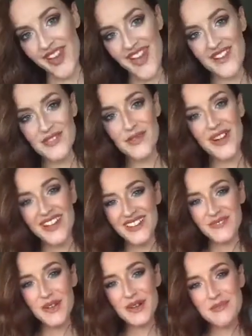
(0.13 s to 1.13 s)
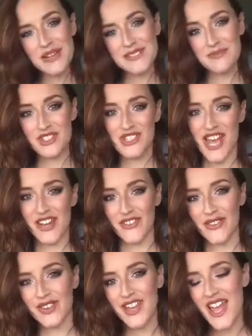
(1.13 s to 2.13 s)
Hi everyone, welcome back to my
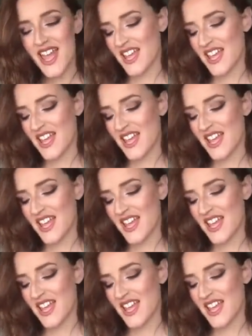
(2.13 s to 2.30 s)
channel.